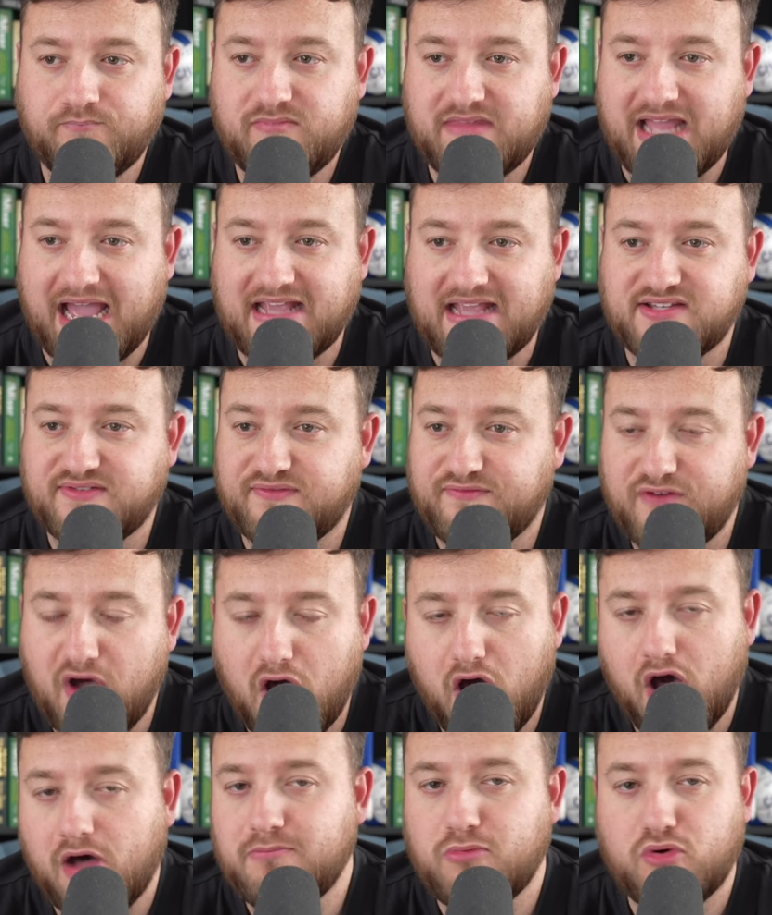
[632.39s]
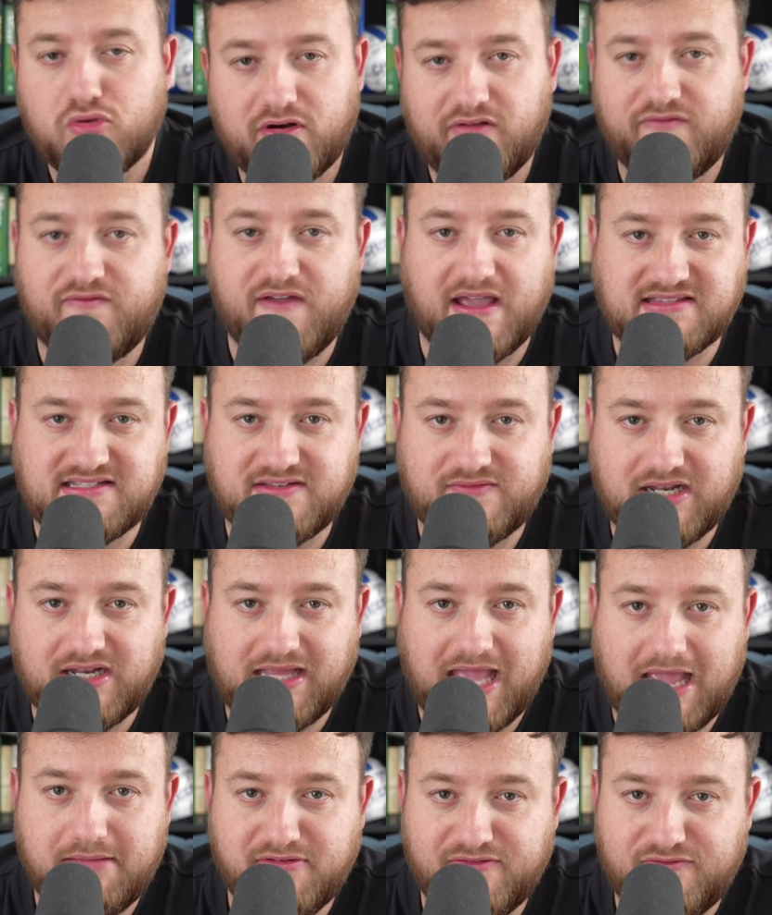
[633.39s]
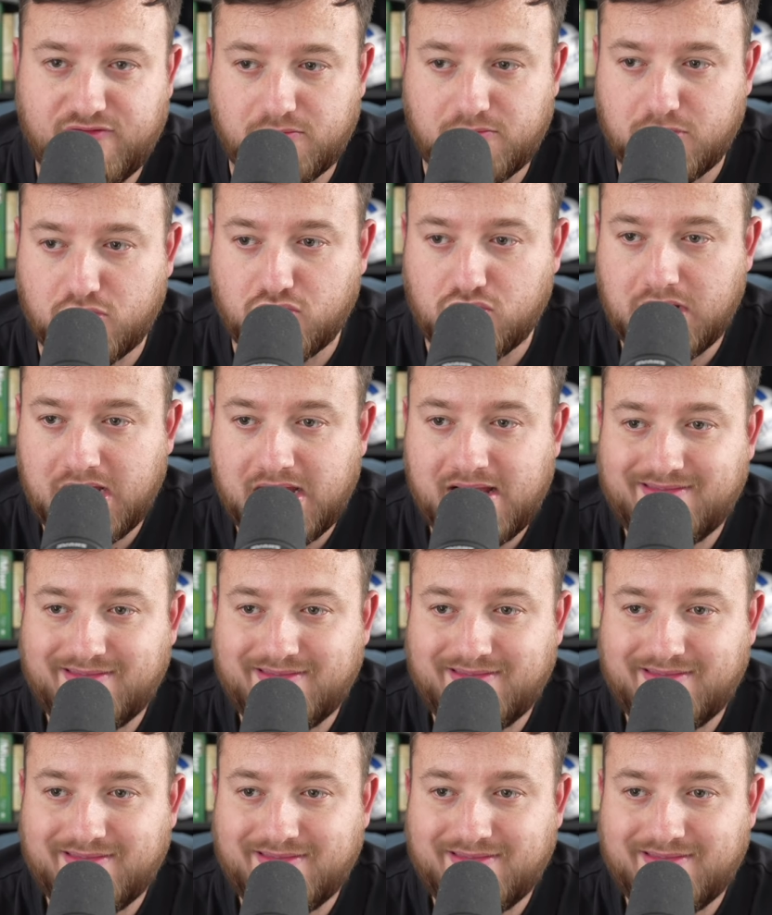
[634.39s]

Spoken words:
that is far more effective in a game of football